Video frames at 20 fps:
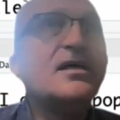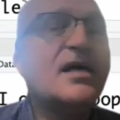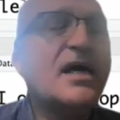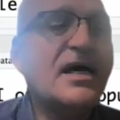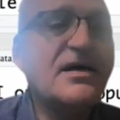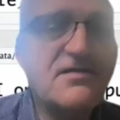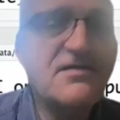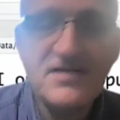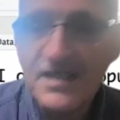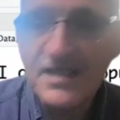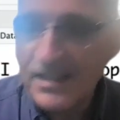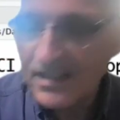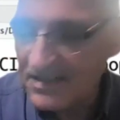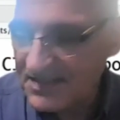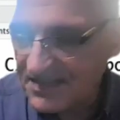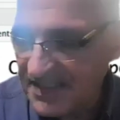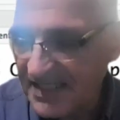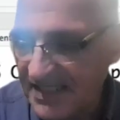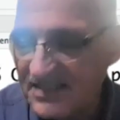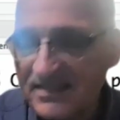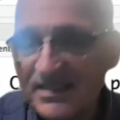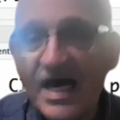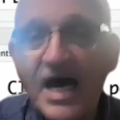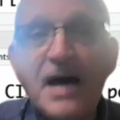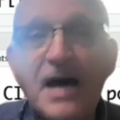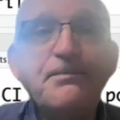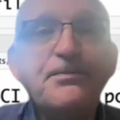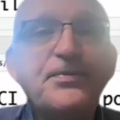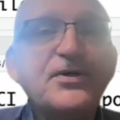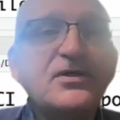I think it says
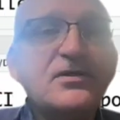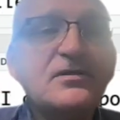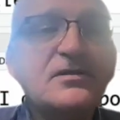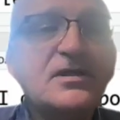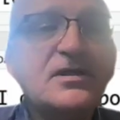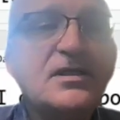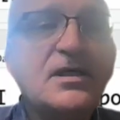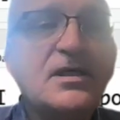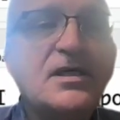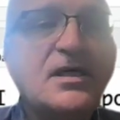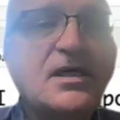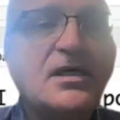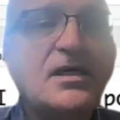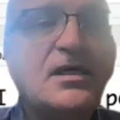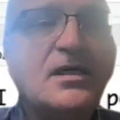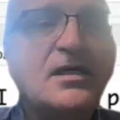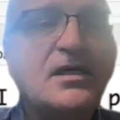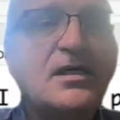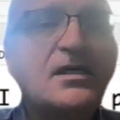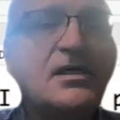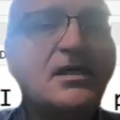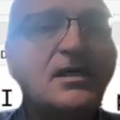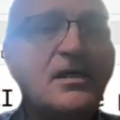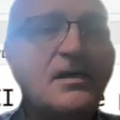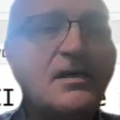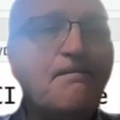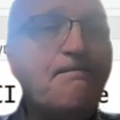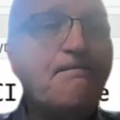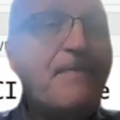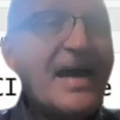upper
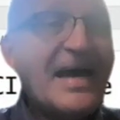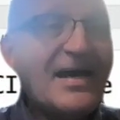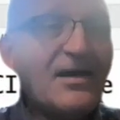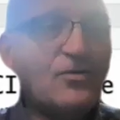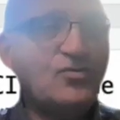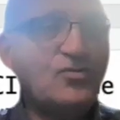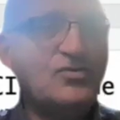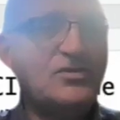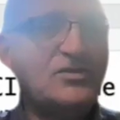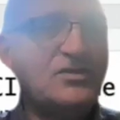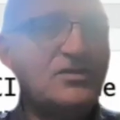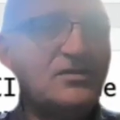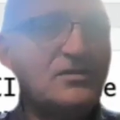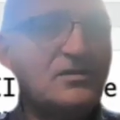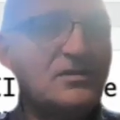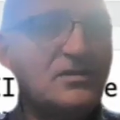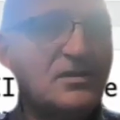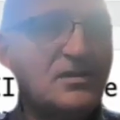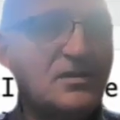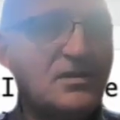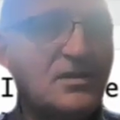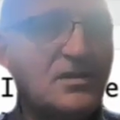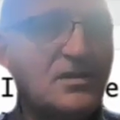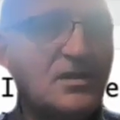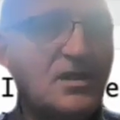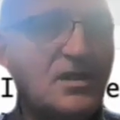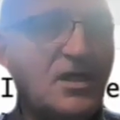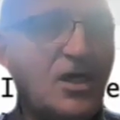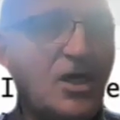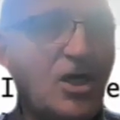bound
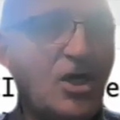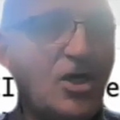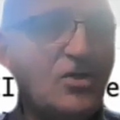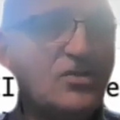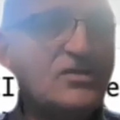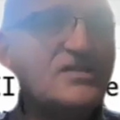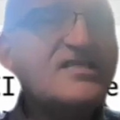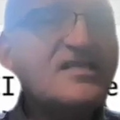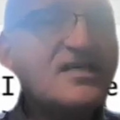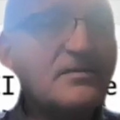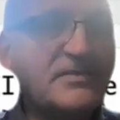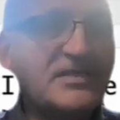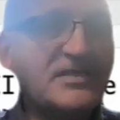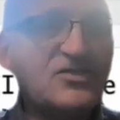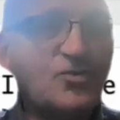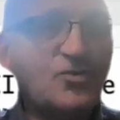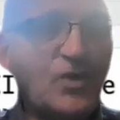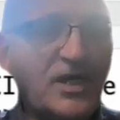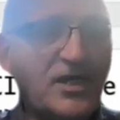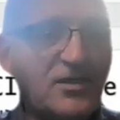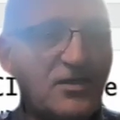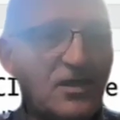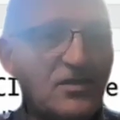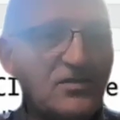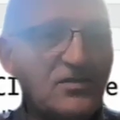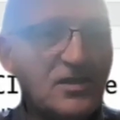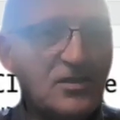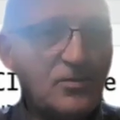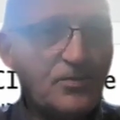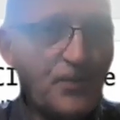on sigma square
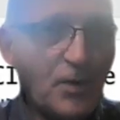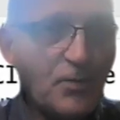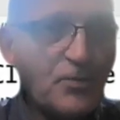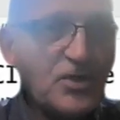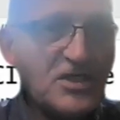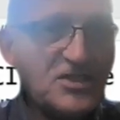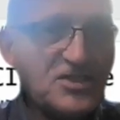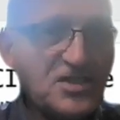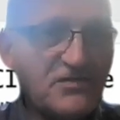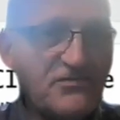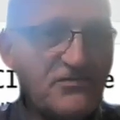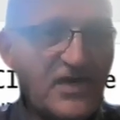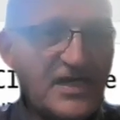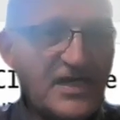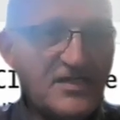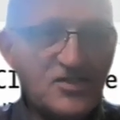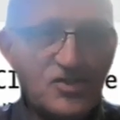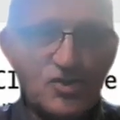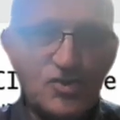on the population variance.